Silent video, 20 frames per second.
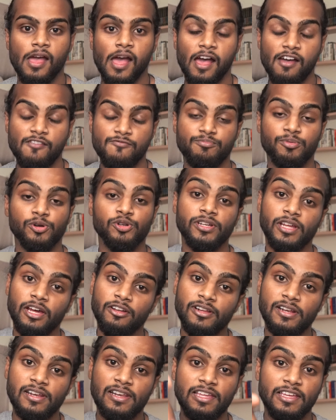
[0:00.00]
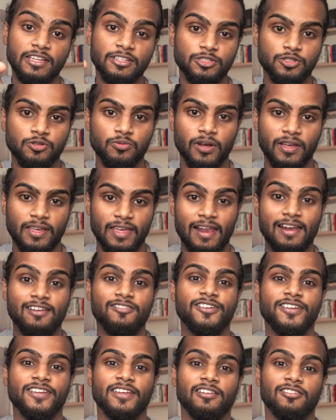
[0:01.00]
I have put down a link to a
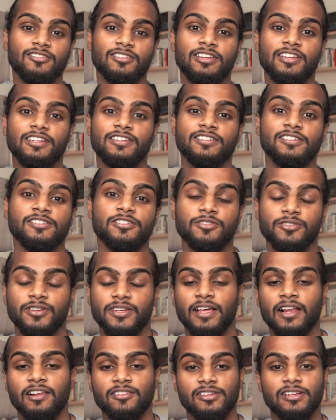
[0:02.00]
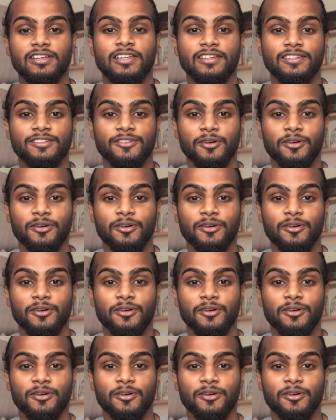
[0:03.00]
calorie calculator to calculate